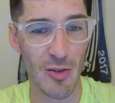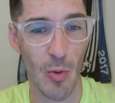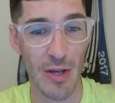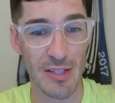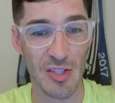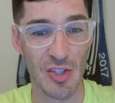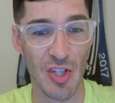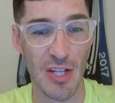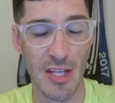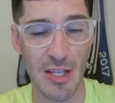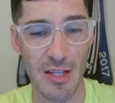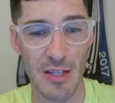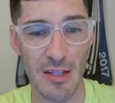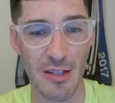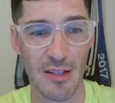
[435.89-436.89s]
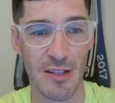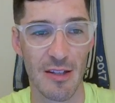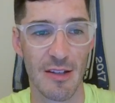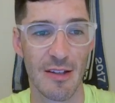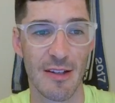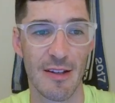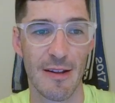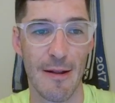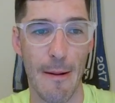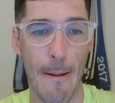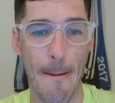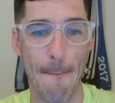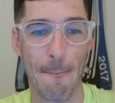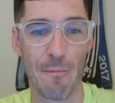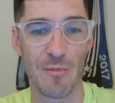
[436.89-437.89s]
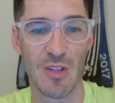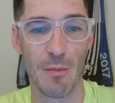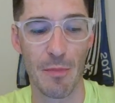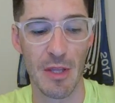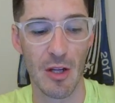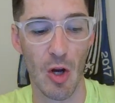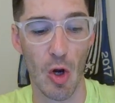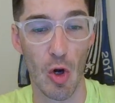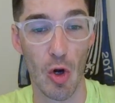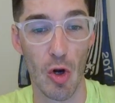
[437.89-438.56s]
questioning, something.